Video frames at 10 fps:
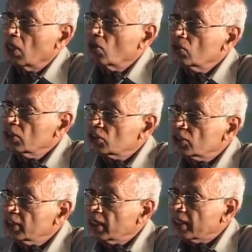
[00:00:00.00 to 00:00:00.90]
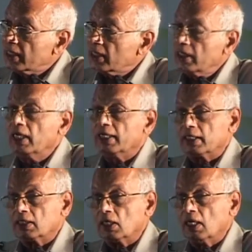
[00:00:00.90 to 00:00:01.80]
Now, this DNA
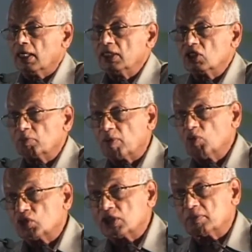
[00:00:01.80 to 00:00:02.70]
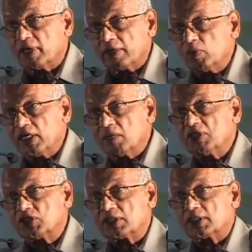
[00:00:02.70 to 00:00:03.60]
healing, is it promoted by, we
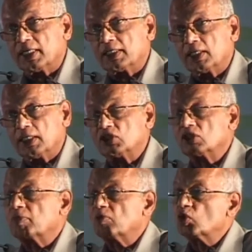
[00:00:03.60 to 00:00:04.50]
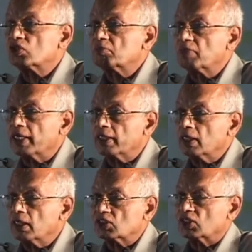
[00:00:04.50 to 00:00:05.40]
can measure that. Is it promoted by
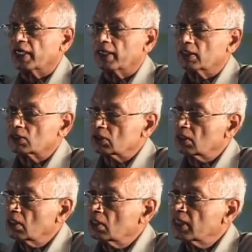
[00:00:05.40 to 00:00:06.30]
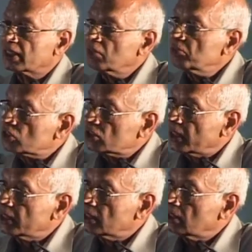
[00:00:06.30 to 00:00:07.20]
rasayanas? That can be
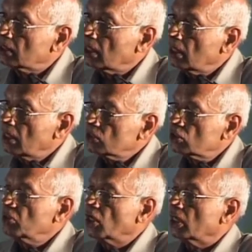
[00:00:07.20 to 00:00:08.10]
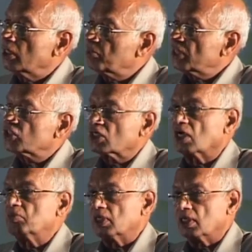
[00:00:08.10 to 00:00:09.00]
studied. Similarly,
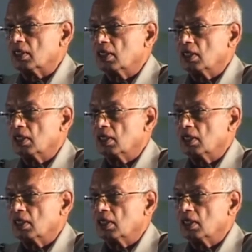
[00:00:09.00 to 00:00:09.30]
Panchakarma.